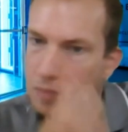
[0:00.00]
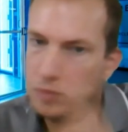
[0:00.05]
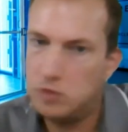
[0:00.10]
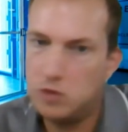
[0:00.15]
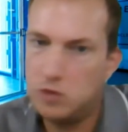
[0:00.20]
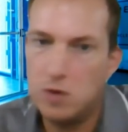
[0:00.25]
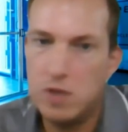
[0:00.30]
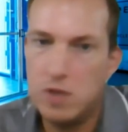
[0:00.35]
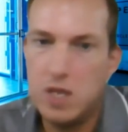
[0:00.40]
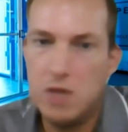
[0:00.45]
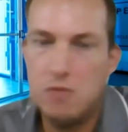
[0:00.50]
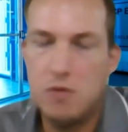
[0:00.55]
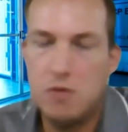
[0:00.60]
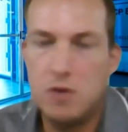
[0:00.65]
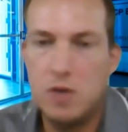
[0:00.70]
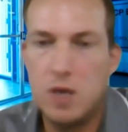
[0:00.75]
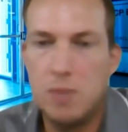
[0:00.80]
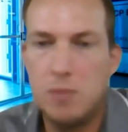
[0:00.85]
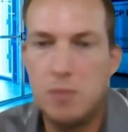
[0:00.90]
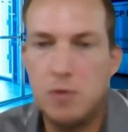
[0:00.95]
So
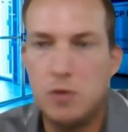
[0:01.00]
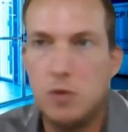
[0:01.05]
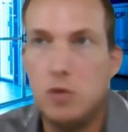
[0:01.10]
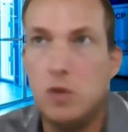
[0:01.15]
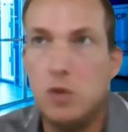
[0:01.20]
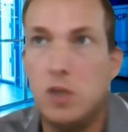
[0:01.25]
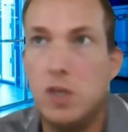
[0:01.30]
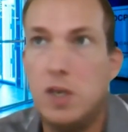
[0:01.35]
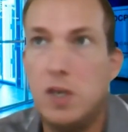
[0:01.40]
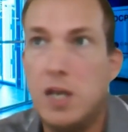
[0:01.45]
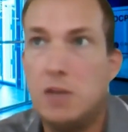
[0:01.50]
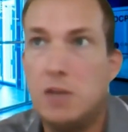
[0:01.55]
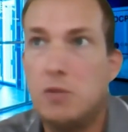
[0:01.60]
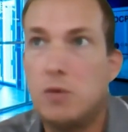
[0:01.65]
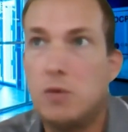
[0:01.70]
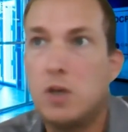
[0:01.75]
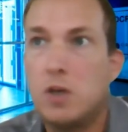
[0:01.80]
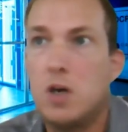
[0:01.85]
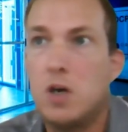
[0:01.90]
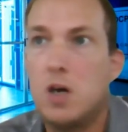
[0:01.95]
even up to the
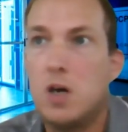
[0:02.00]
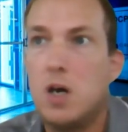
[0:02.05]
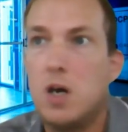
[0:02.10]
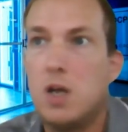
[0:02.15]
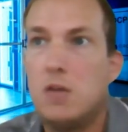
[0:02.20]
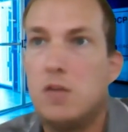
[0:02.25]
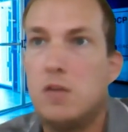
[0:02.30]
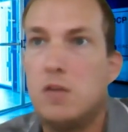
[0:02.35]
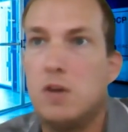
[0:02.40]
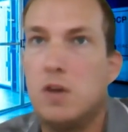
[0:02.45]
network card,